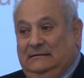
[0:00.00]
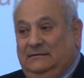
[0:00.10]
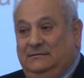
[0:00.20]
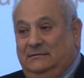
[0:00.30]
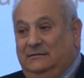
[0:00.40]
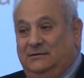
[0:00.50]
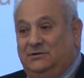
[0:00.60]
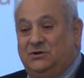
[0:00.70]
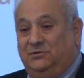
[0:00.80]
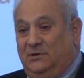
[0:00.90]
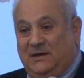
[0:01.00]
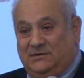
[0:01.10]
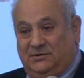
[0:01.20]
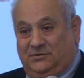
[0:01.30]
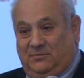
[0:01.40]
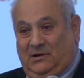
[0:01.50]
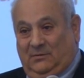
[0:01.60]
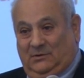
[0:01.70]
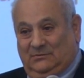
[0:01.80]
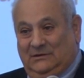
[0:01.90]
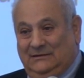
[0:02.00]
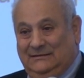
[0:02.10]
it's a shoot the messenger problem.